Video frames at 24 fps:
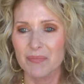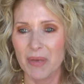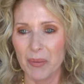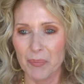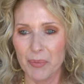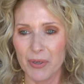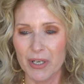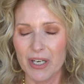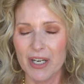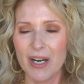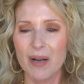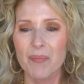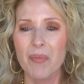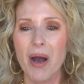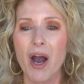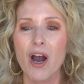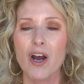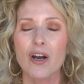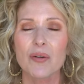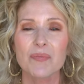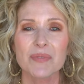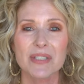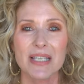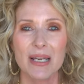I put it on my
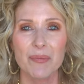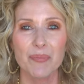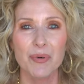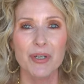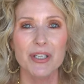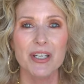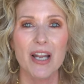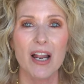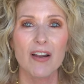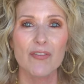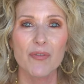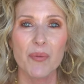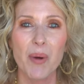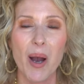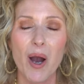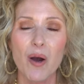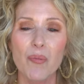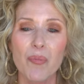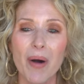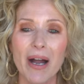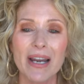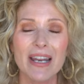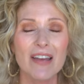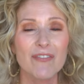arms and I put it all over my whole
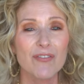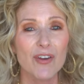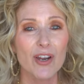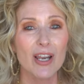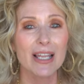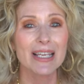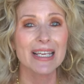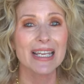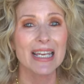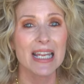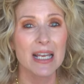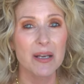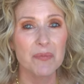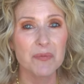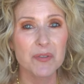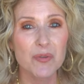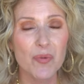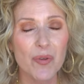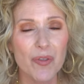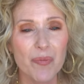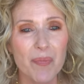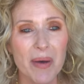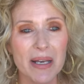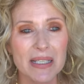body. I feel like it helps
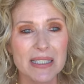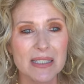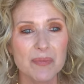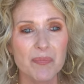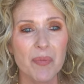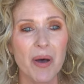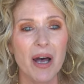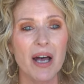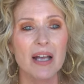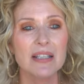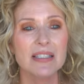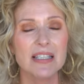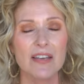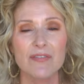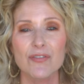with my spots.